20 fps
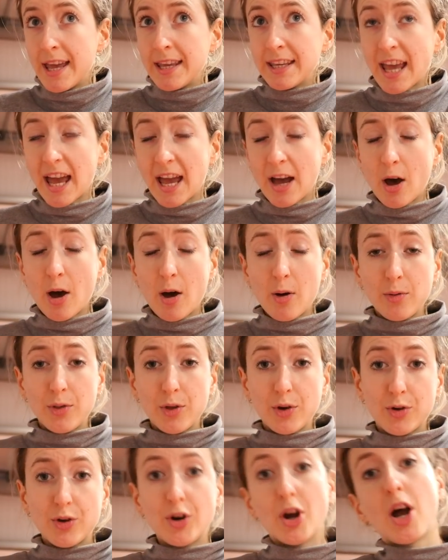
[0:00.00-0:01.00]
get out the
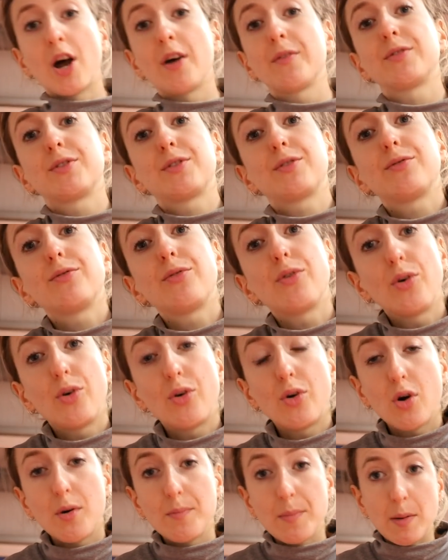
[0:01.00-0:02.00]
crafts
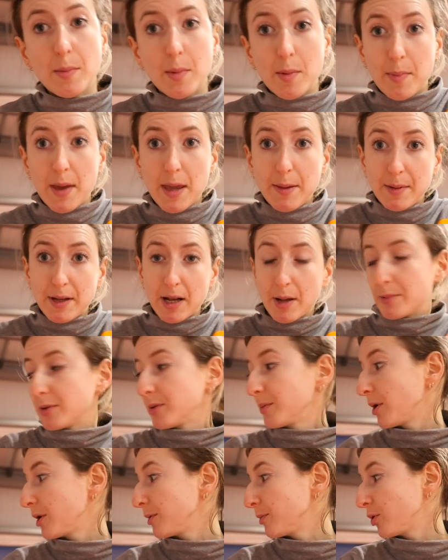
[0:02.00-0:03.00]
for mum and baby club
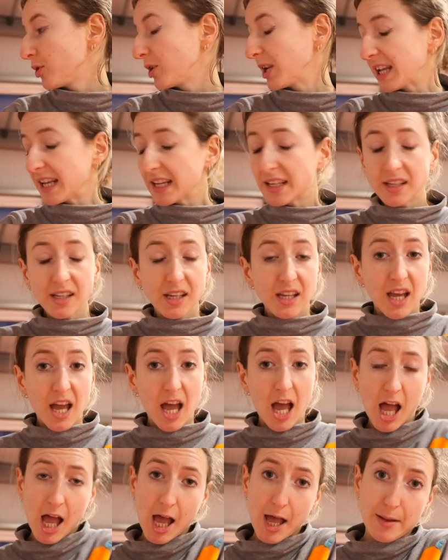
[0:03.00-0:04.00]
tomorrow morning
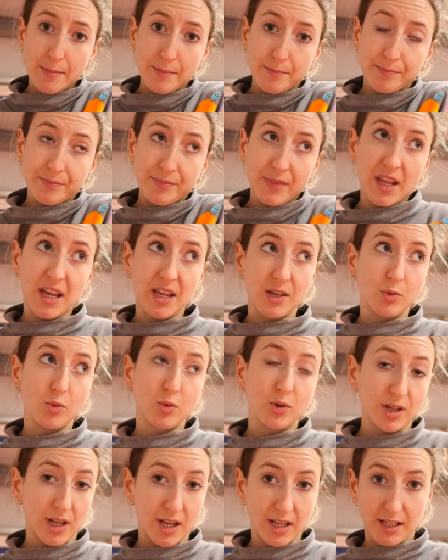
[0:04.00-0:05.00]
um, and
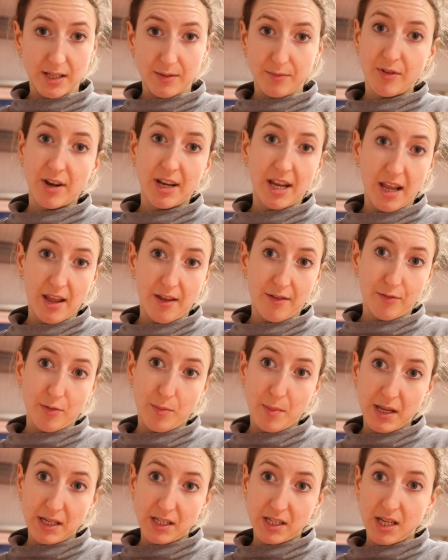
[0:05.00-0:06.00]
organise them ready for
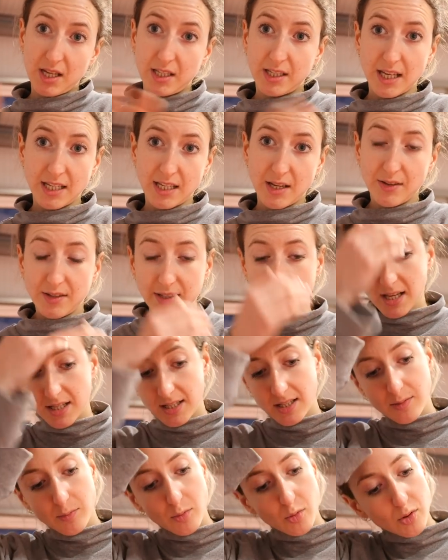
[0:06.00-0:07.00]
me to take
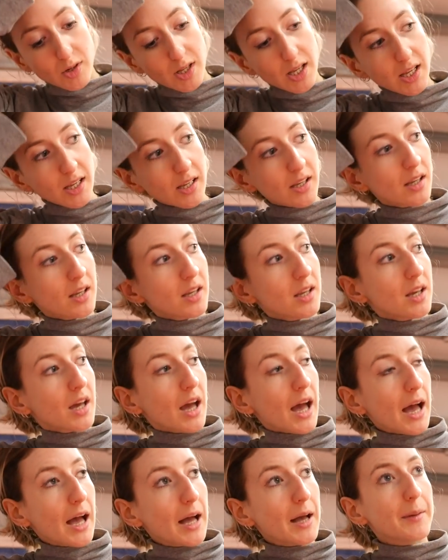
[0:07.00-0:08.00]
downstairs in the morning.
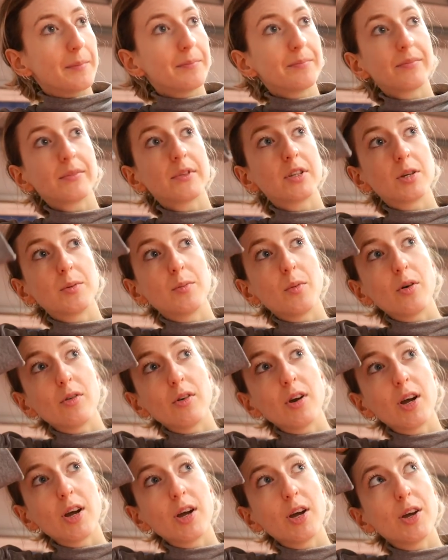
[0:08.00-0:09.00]
Um,
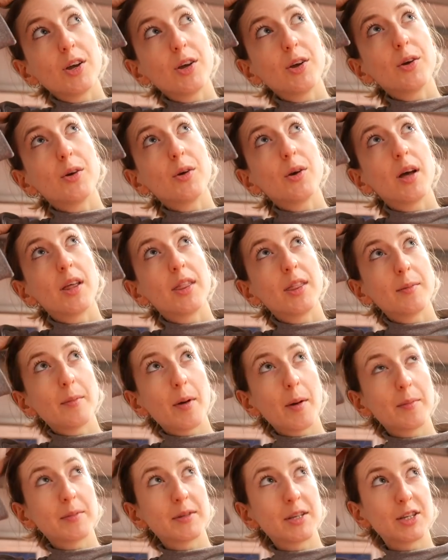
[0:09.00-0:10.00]
tomorrow the
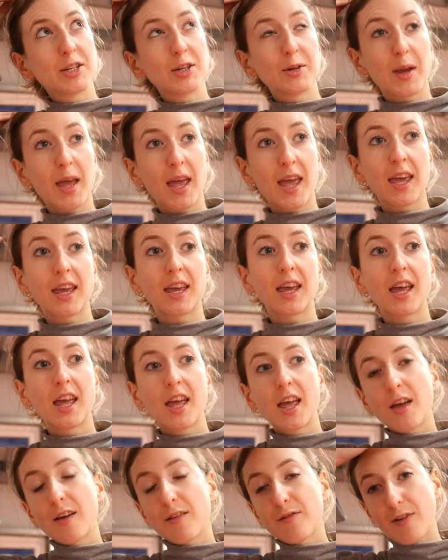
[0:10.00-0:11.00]
mums are doing
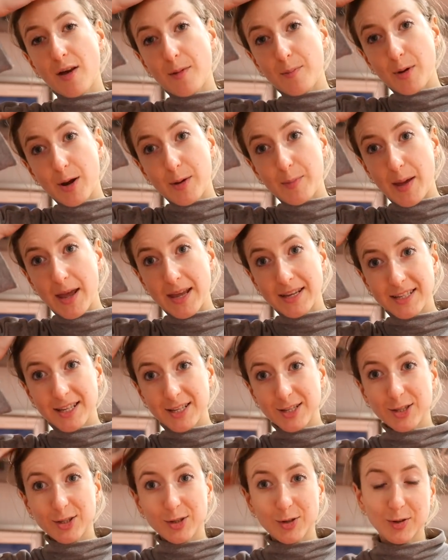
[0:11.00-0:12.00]
fabric
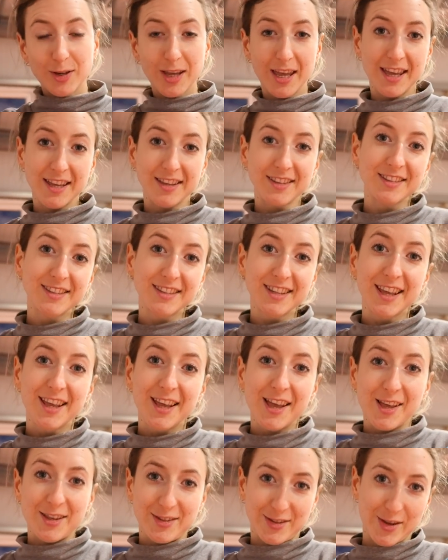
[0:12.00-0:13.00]
painted stockings,
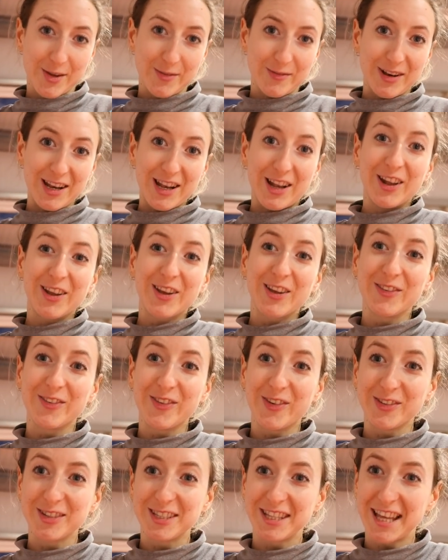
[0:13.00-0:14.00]
so I'm really looking
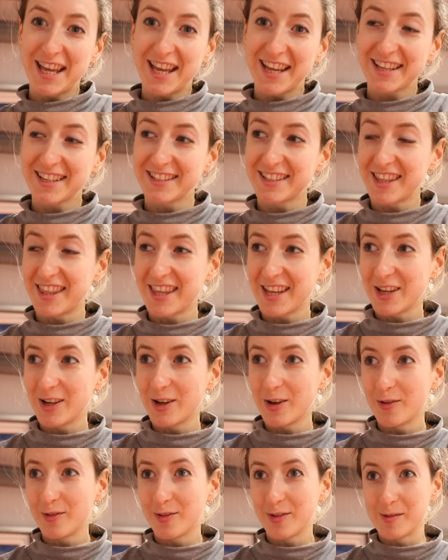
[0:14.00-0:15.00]
forward to that because I think a
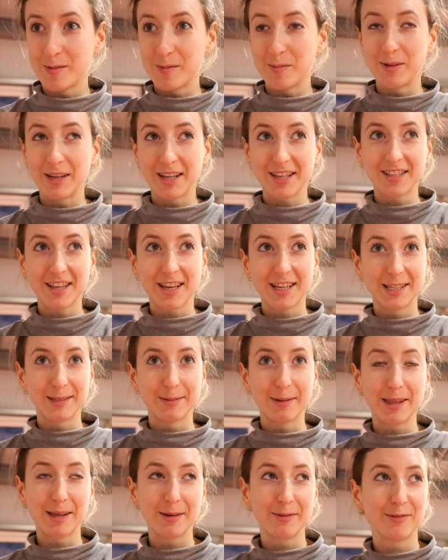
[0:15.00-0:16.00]
lot of them have been excited
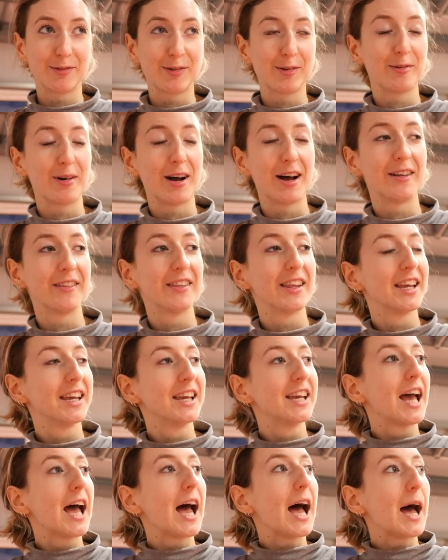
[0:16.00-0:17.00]
about that one for a while.
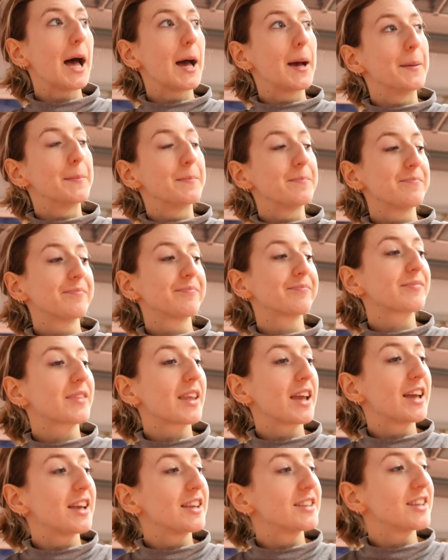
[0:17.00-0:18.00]
Um,
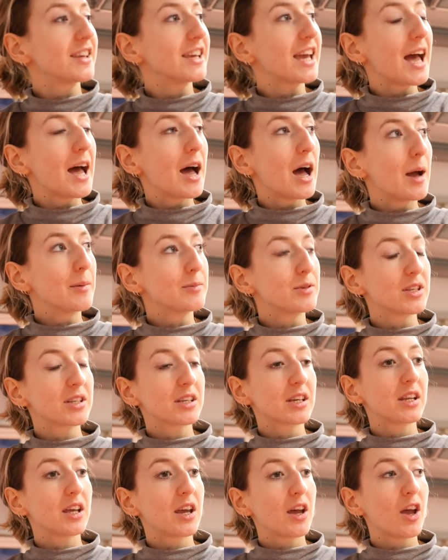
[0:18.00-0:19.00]
so yeah, I'm just
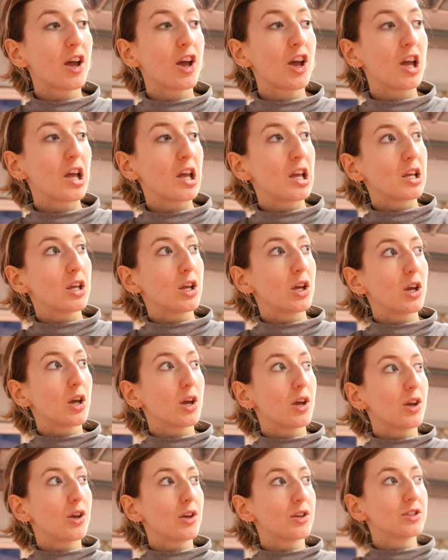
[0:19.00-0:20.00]
gonna
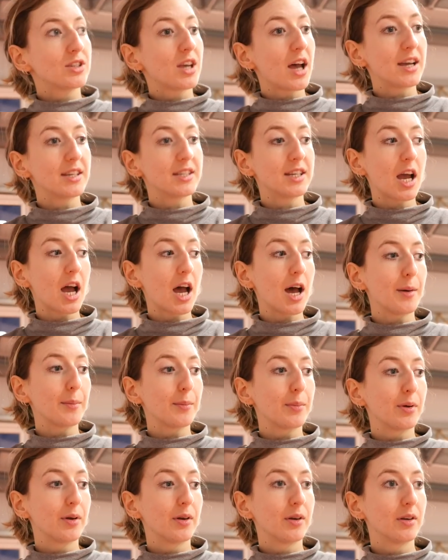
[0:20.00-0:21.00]
tidy up,
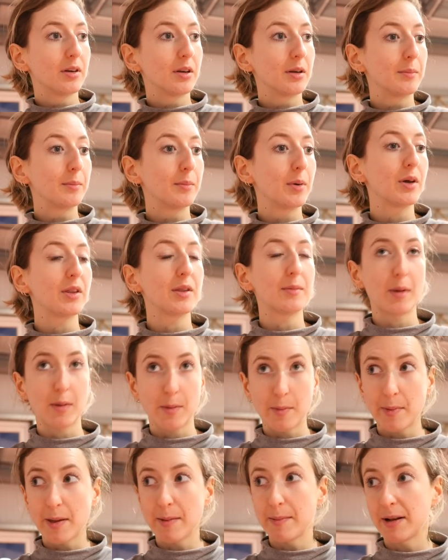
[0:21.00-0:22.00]
put the mum
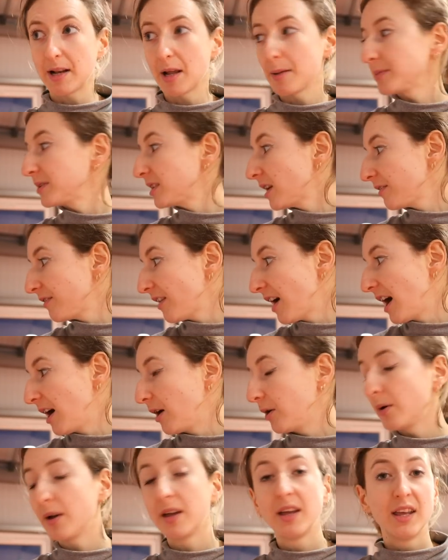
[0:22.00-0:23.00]
and baby club stuff
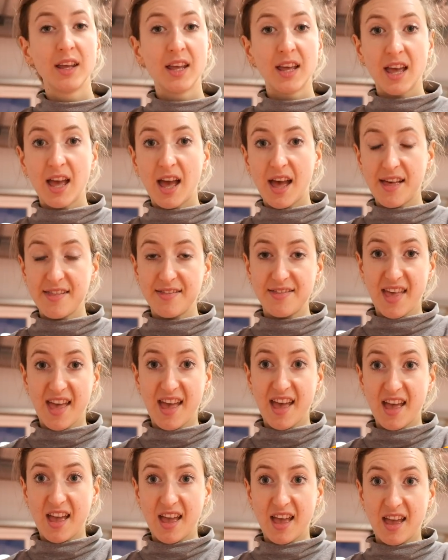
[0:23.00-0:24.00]
out, and
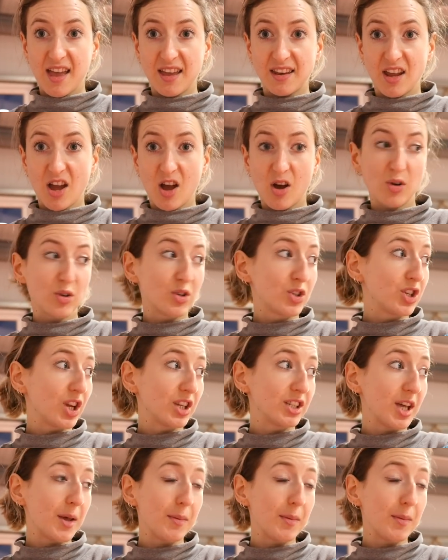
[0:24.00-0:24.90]
then I'll shut